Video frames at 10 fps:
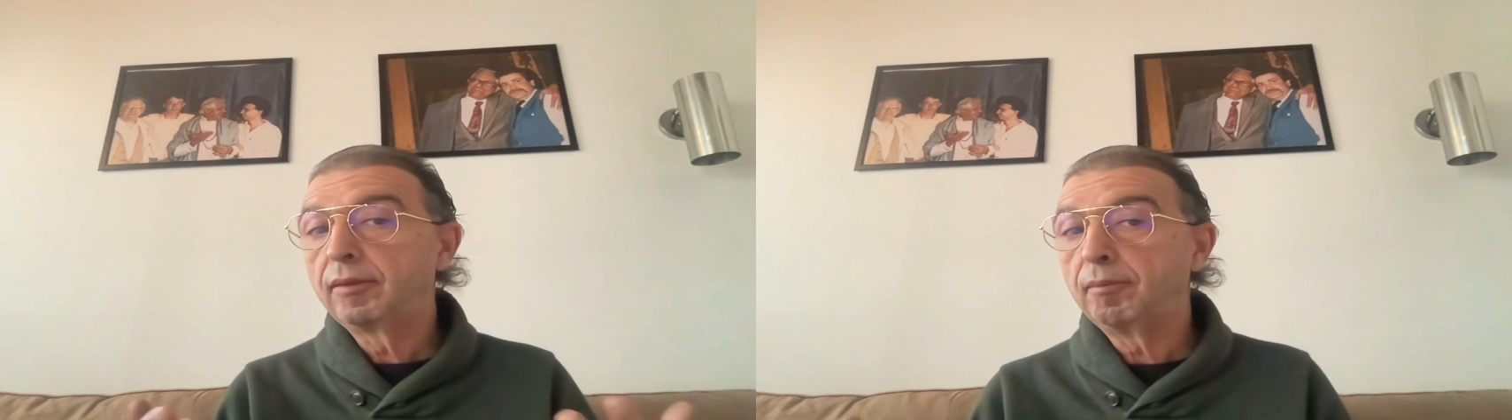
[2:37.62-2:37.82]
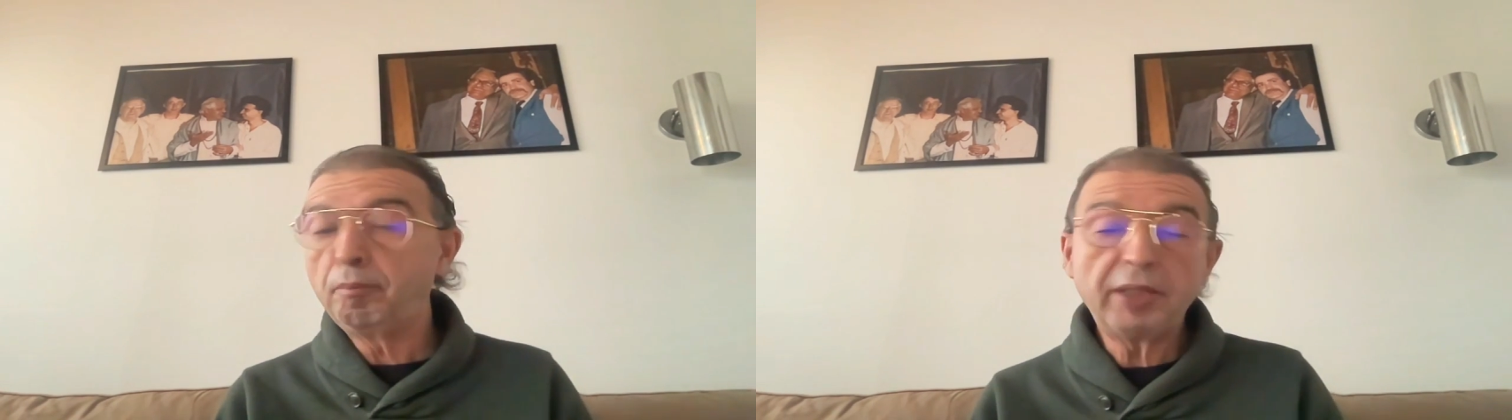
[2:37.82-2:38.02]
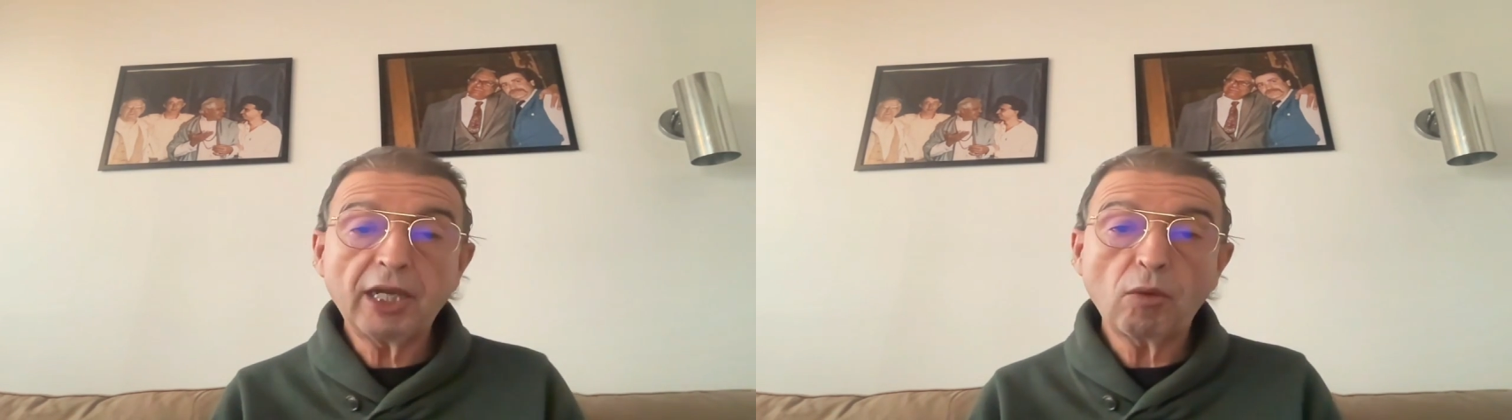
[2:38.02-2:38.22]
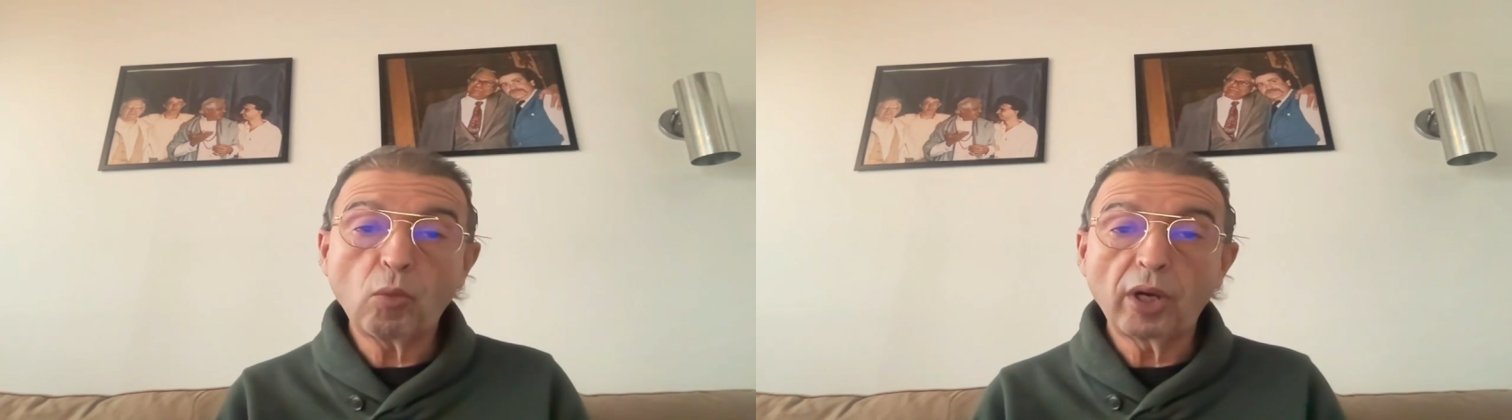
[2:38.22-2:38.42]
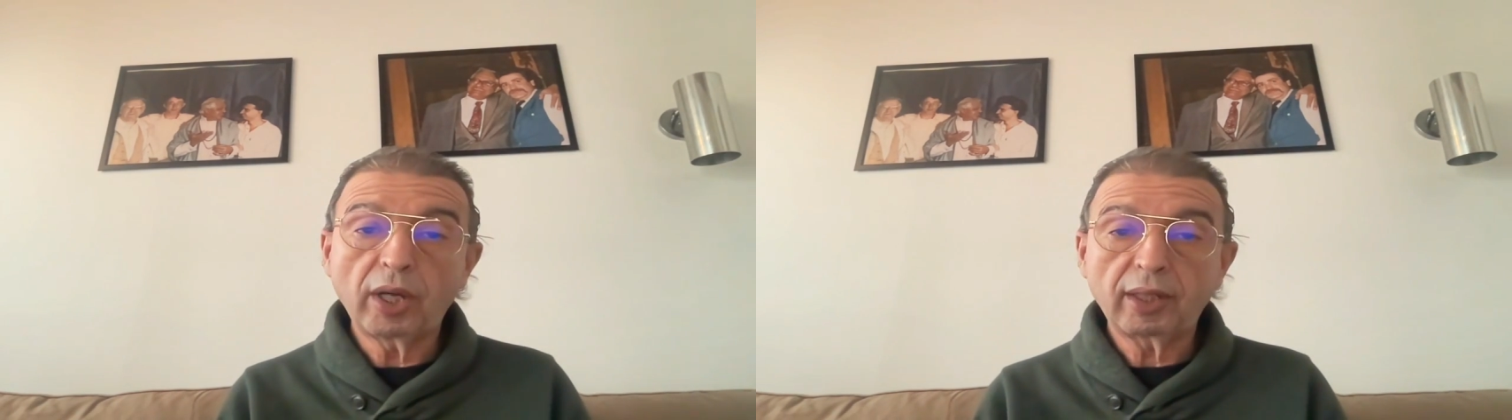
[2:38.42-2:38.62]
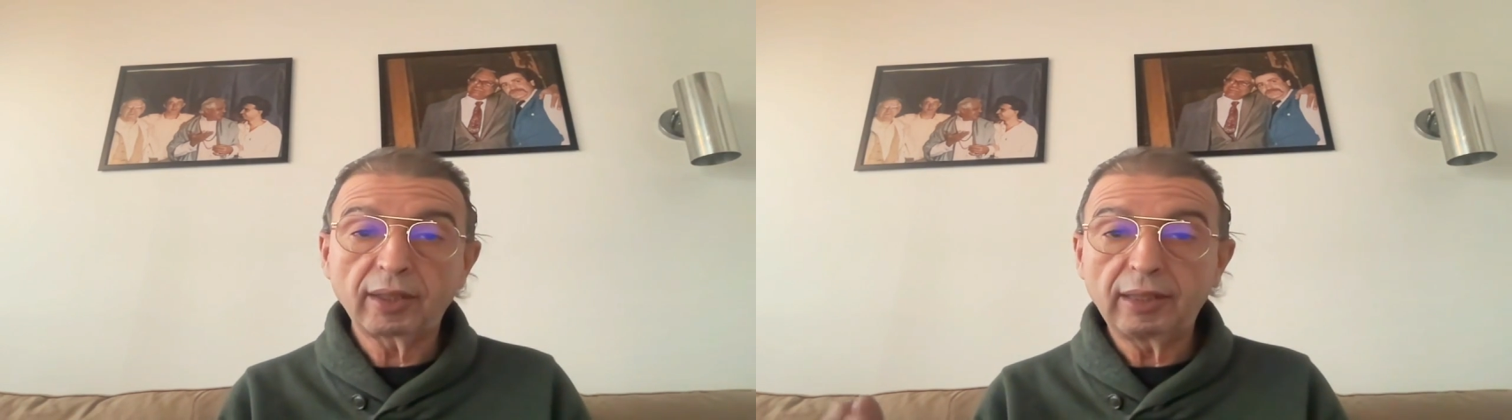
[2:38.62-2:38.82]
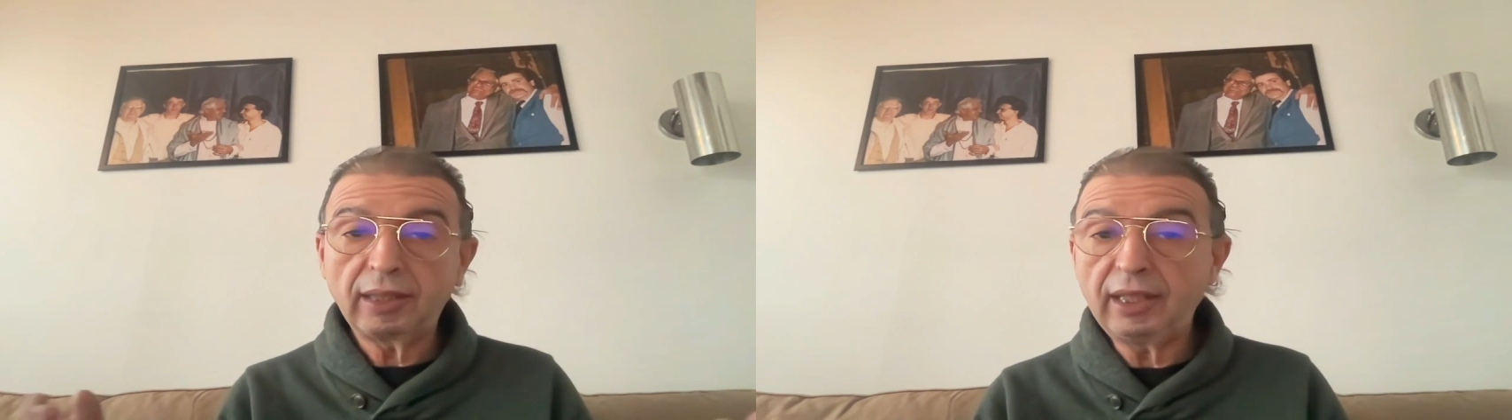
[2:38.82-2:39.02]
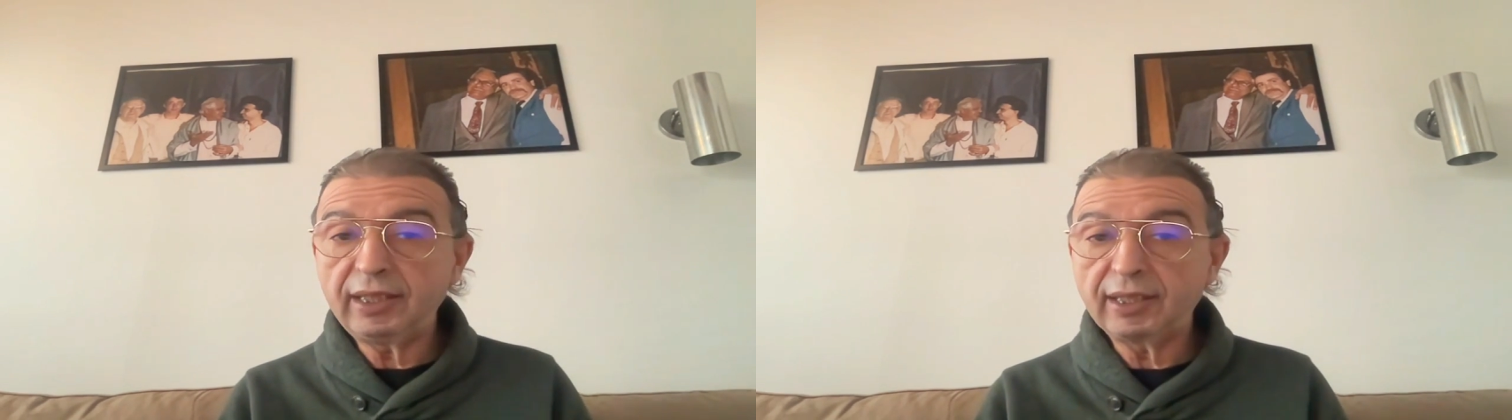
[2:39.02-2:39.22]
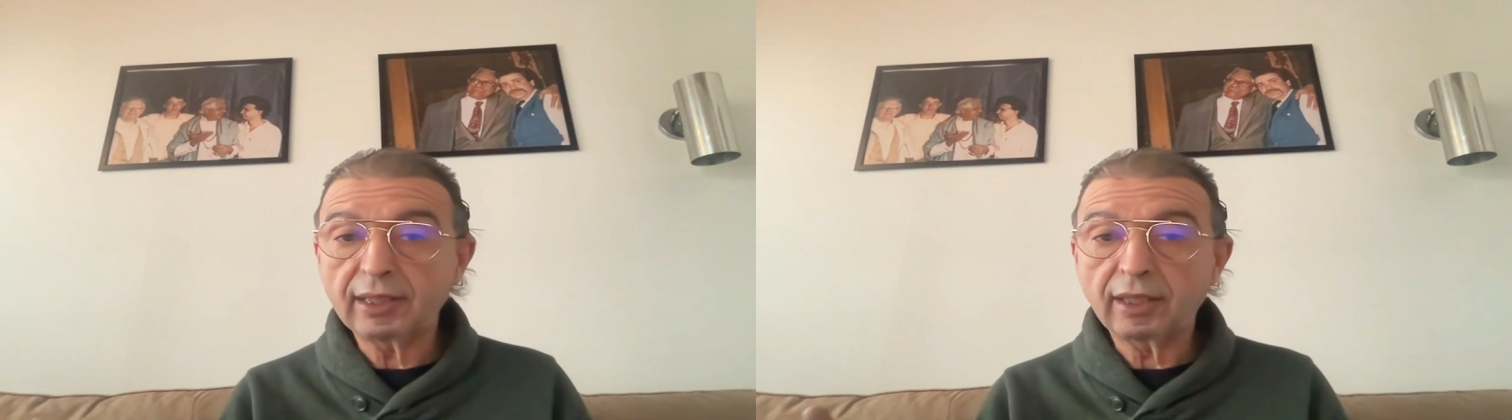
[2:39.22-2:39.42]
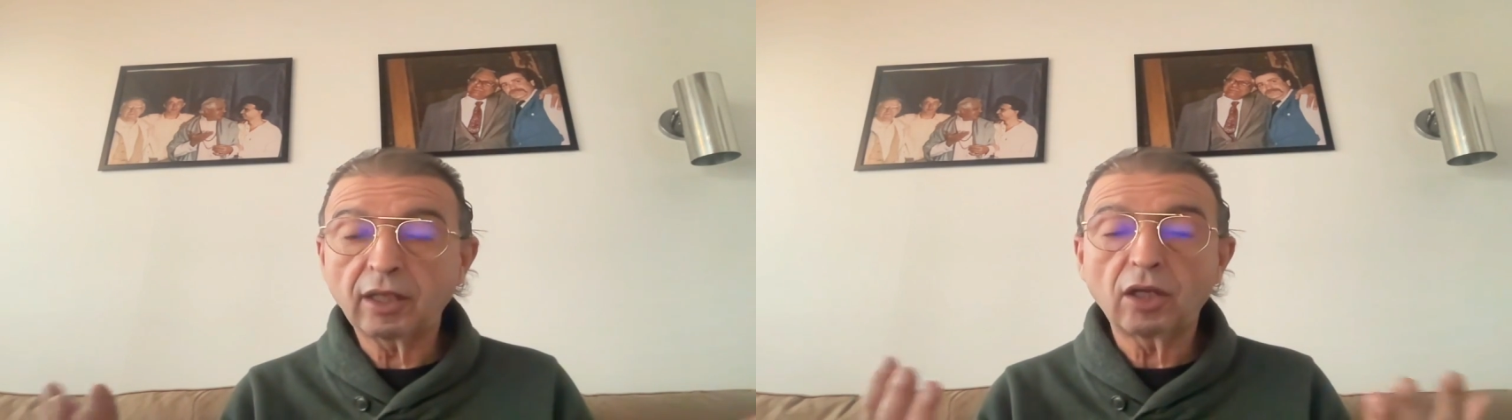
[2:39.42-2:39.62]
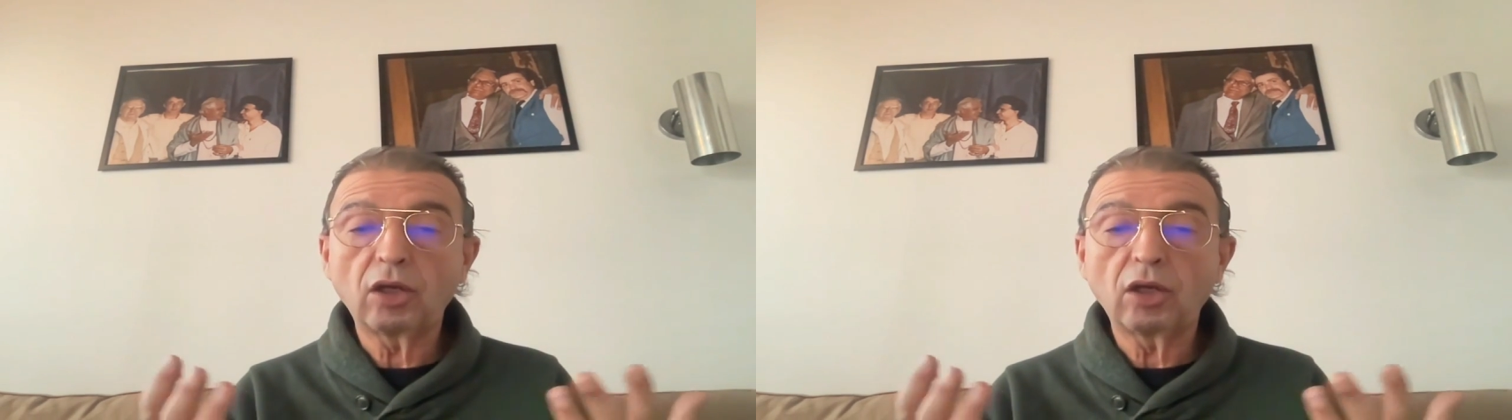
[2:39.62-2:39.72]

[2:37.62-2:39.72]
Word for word: Be aware, listen,